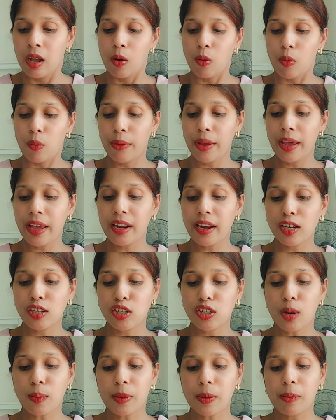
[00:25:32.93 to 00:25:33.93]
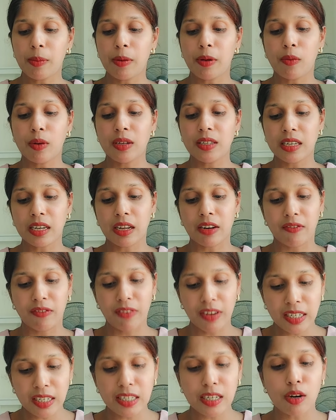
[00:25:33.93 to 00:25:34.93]
Where a shopkeeper was
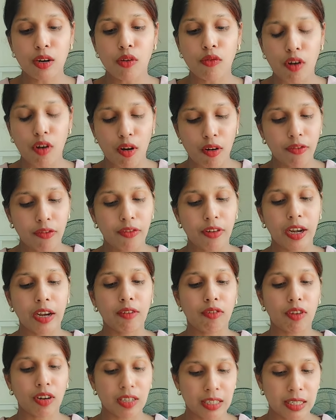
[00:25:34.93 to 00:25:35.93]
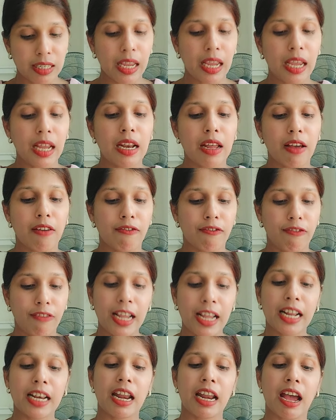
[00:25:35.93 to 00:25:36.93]
convicted of offering for sale a
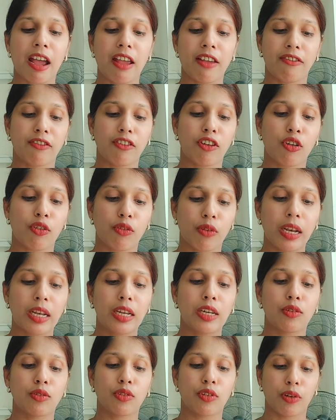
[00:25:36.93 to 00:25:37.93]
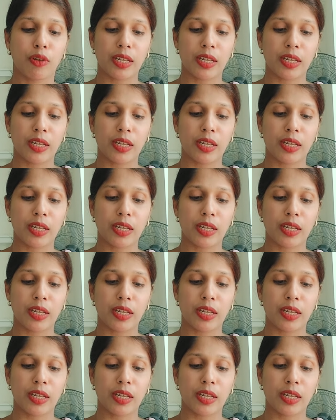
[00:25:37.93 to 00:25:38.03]
flick knife contrary to the